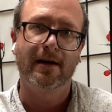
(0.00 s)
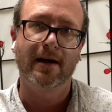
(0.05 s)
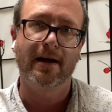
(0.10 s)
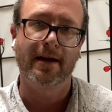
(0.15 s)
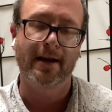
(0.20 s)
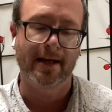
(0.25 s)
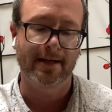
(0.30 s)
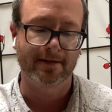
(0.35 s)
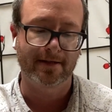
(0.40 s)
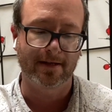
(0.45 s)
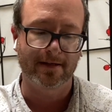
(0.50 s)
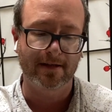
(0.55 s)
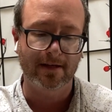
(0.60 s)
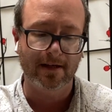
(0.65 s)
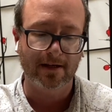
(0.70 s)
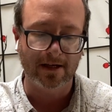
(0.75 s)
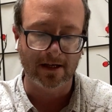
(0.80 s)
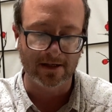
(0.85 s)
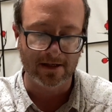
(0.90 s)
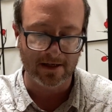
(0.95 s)
and as you
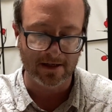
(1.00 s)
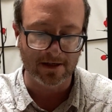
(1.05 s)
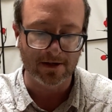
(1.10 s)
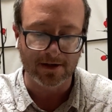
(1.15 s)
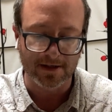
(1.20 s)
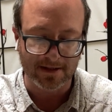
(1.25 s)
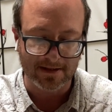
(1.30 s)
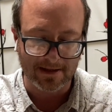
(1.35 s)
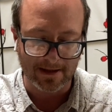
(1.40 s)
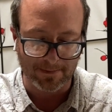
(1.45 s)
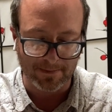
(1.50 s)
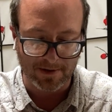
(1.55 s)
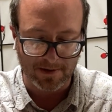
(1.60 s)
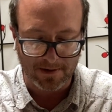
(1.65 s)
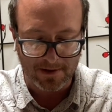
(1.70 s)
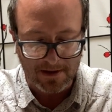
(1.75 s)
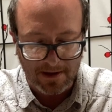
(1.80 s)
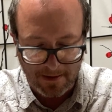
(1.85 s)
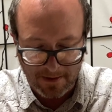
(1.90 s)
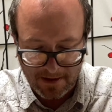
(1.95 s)
continue to sip
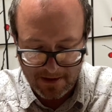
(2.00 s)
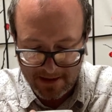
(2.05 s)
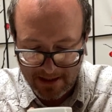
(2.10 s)
the